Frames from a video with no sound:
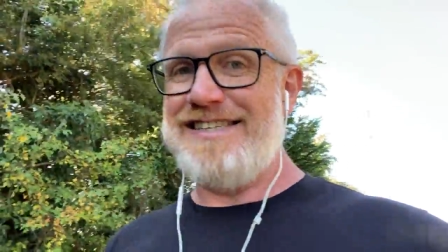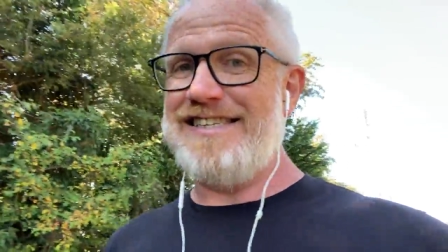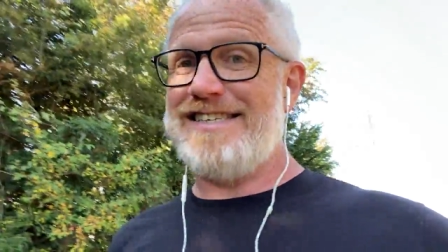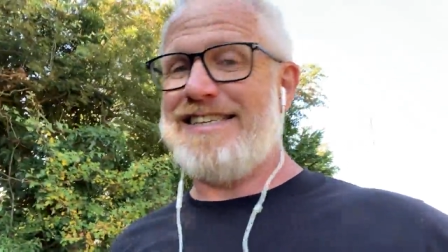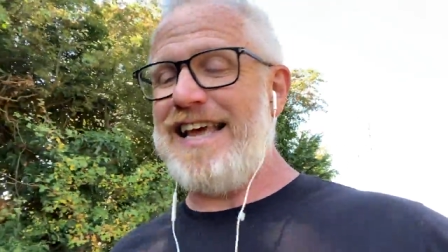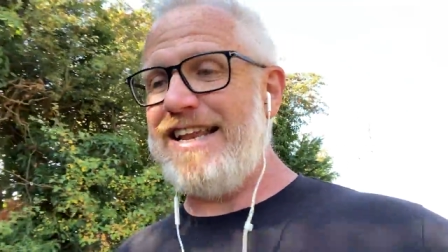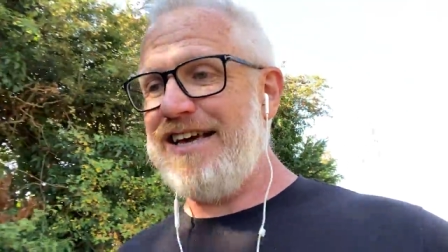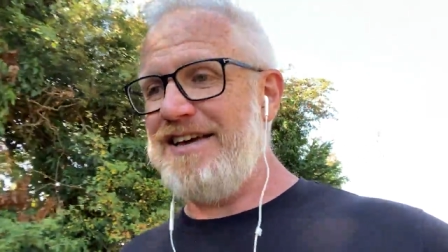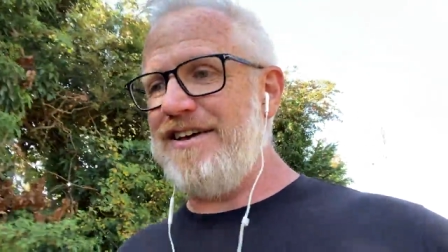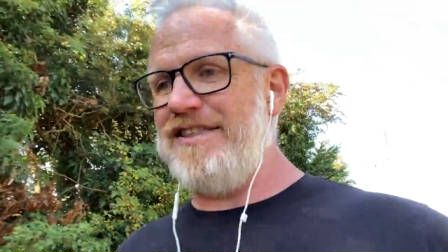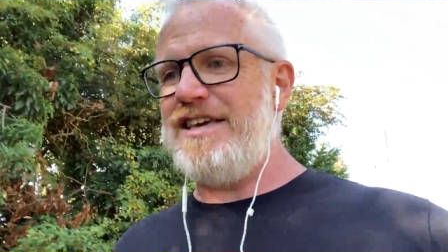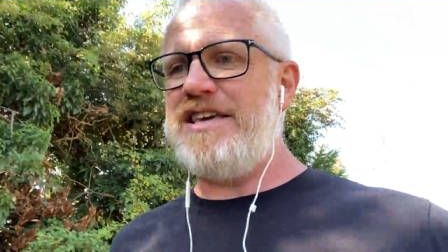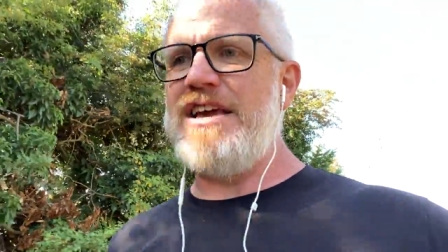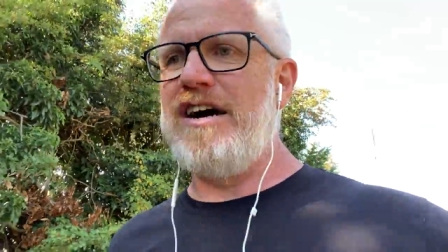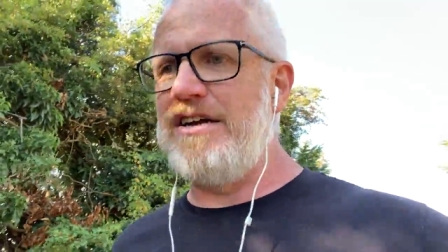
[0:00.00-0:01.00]
Seneca the
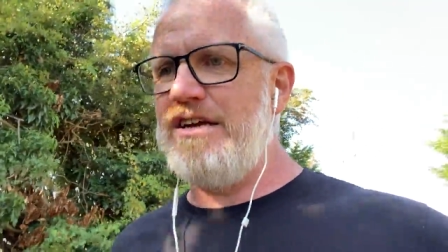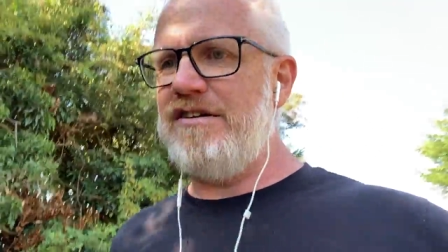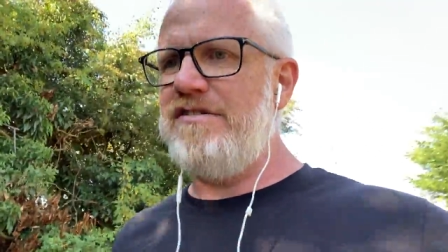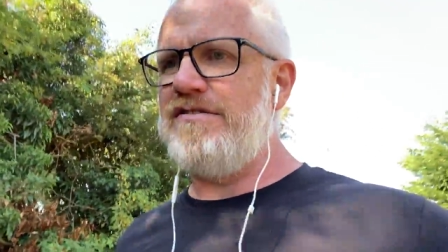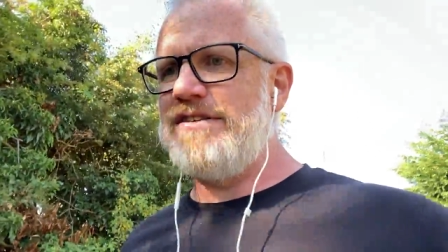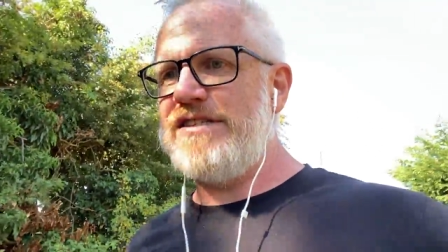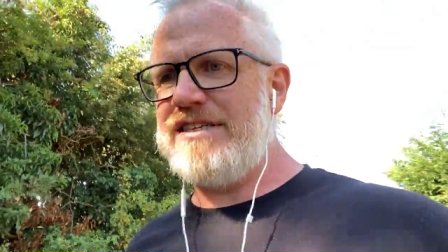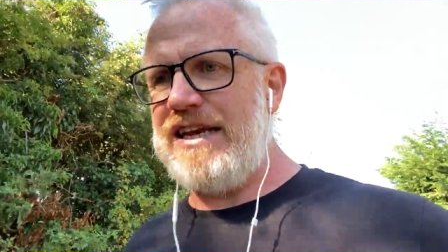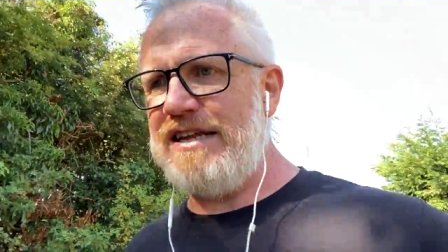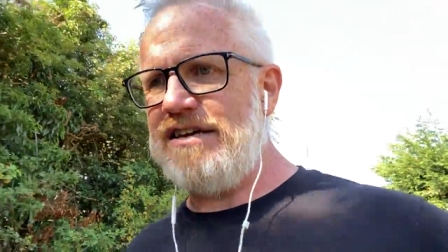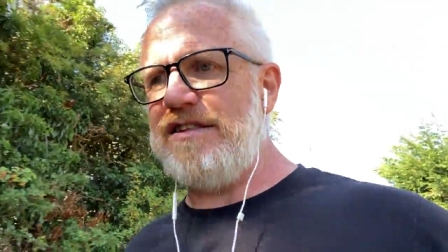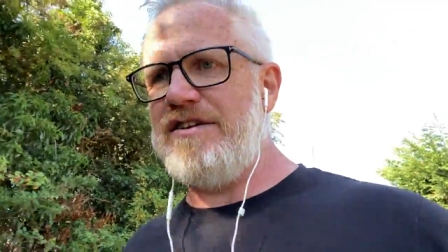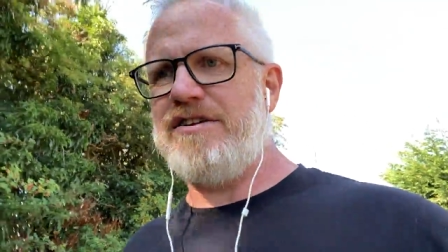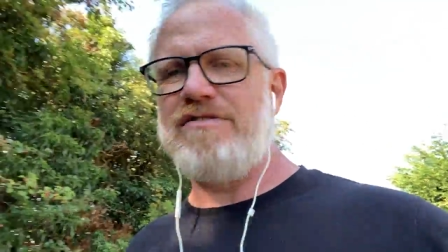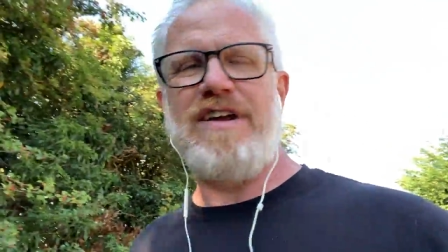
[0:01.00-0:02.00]
Younger and Seneca
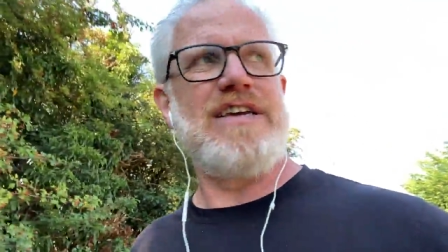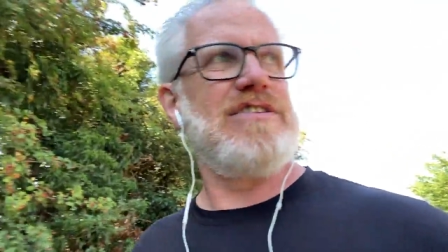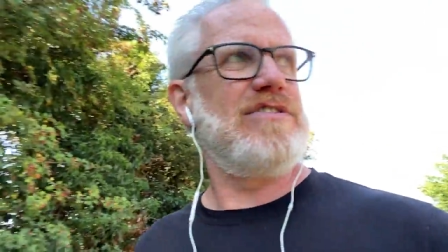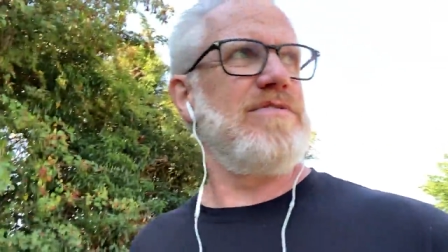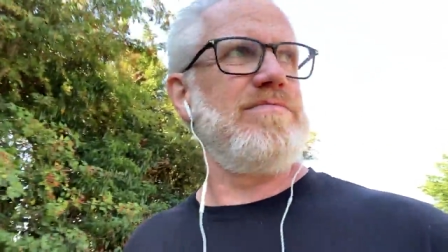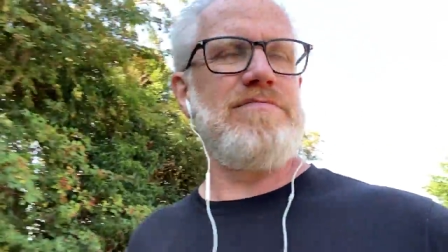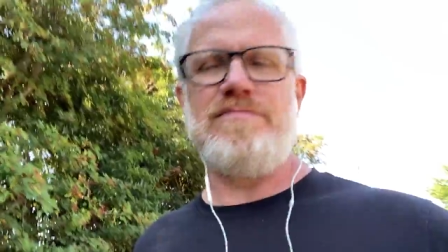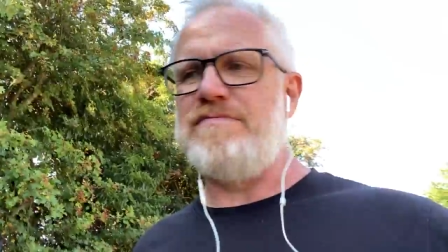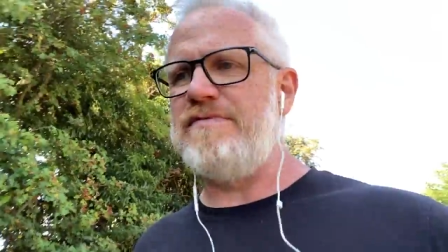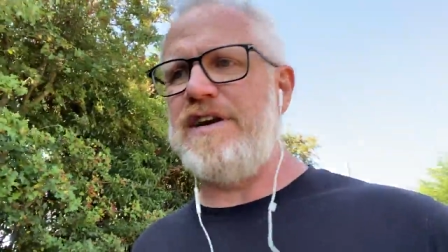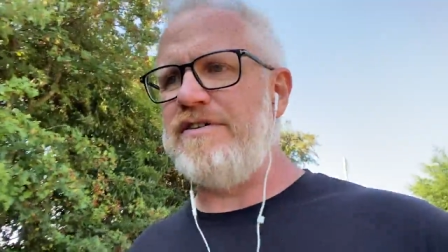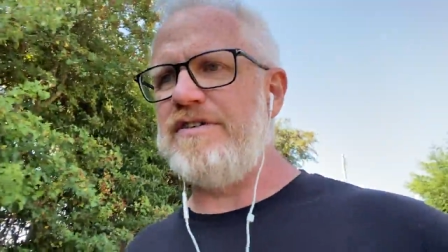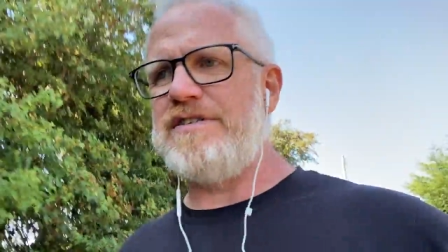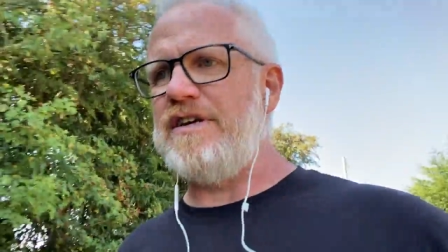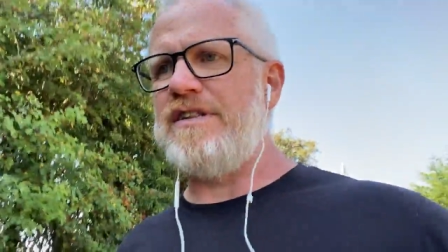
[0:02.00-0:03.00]
the Great and
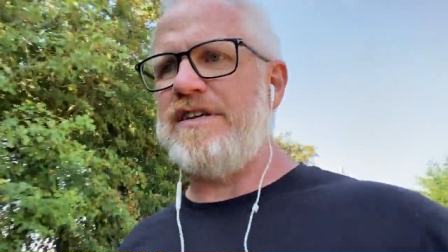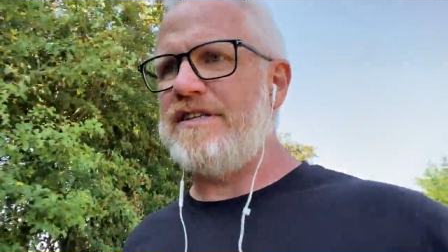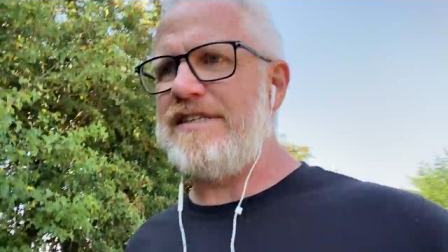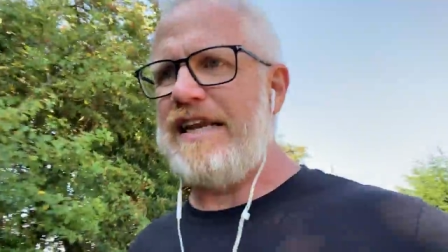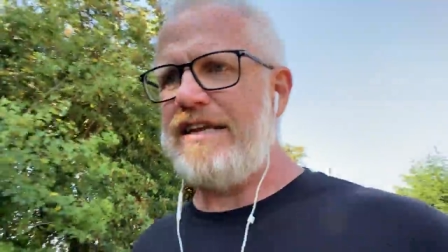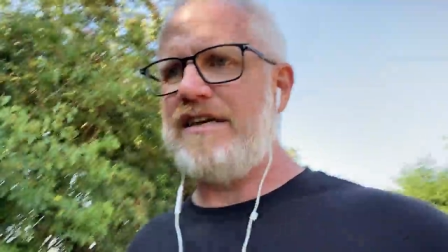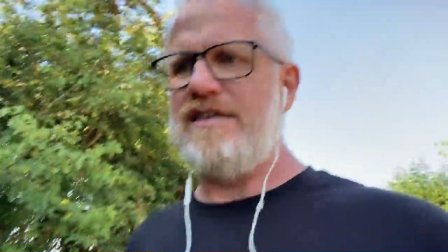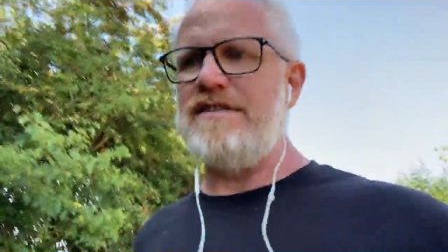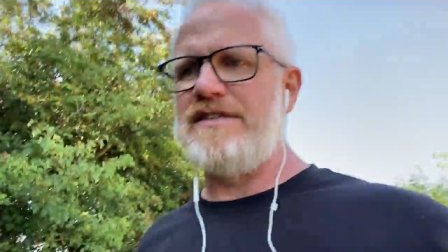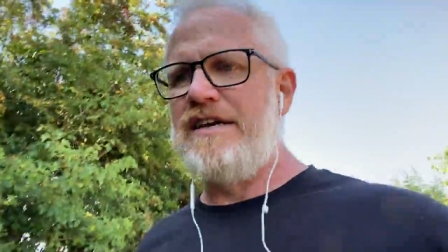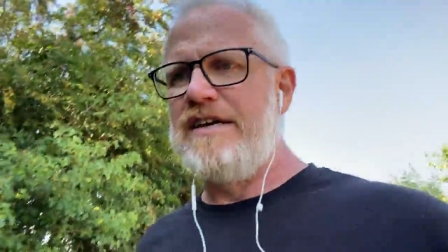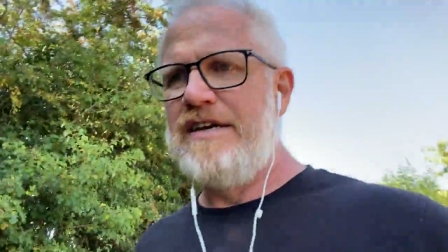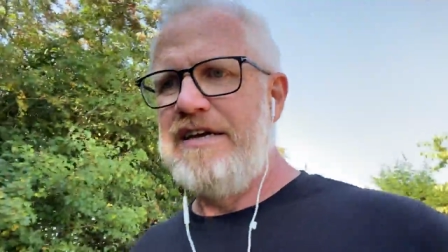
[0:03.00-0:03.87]
various other Senecas,